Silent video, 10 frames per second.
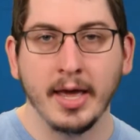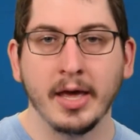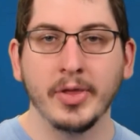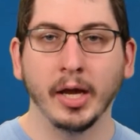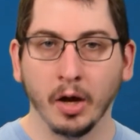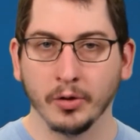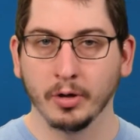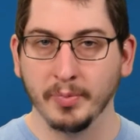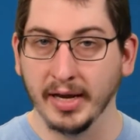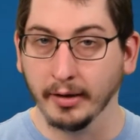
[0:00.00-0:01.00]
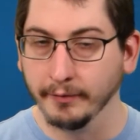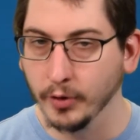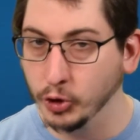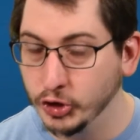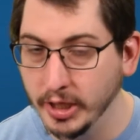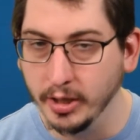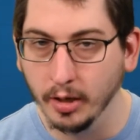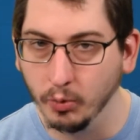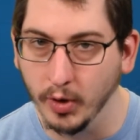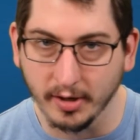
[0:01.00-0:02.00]
and the other being
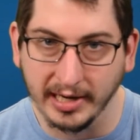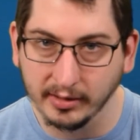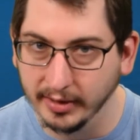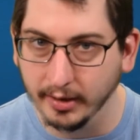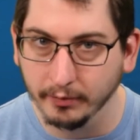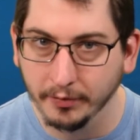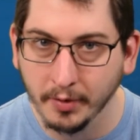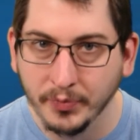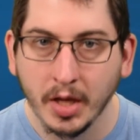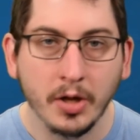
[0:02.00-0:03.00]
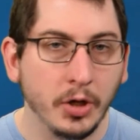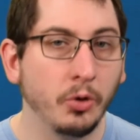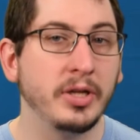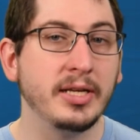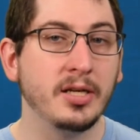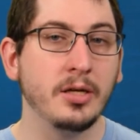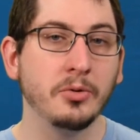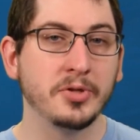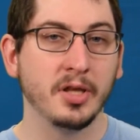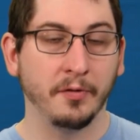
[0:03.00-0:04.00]
Virginia, where I live. You'll need to
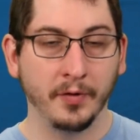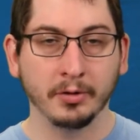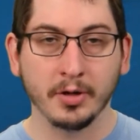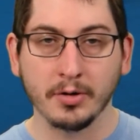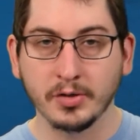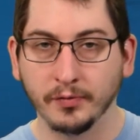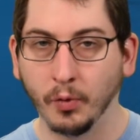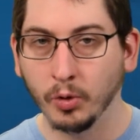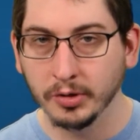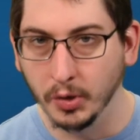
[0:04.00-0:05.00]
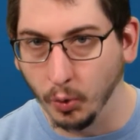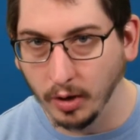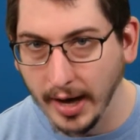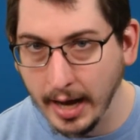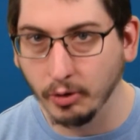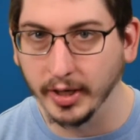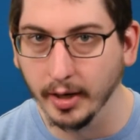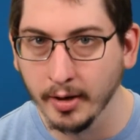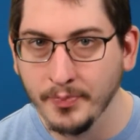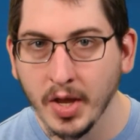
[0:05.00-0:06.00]
use the filters for your
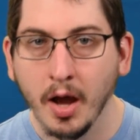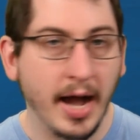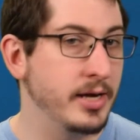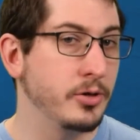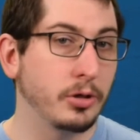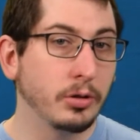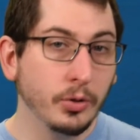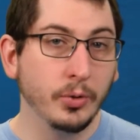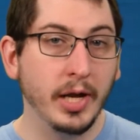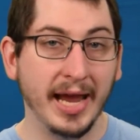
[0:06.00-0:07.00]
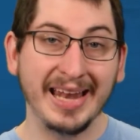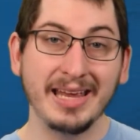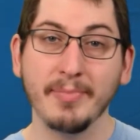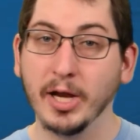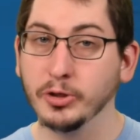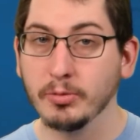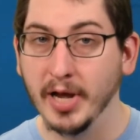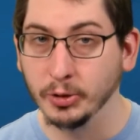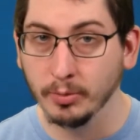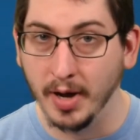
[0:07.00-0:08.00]
area. I'd include any major
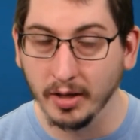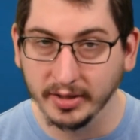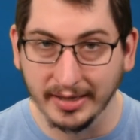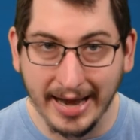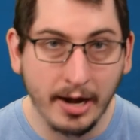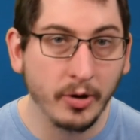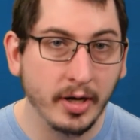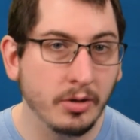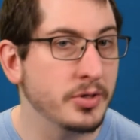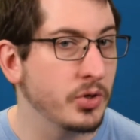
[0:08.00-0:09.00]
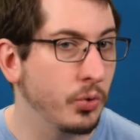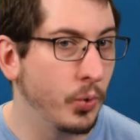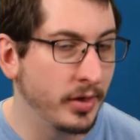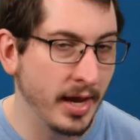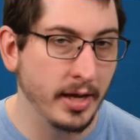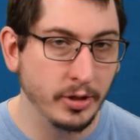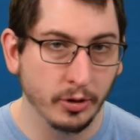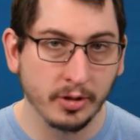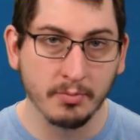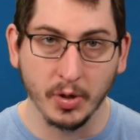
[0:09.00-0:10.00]
metropolitan areas within your
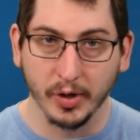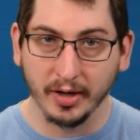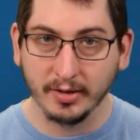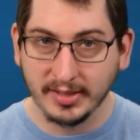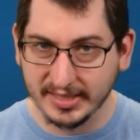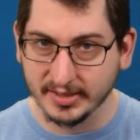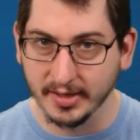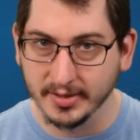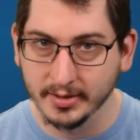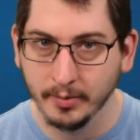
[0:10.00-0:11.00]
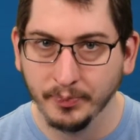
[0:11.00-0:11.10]
commuting distance.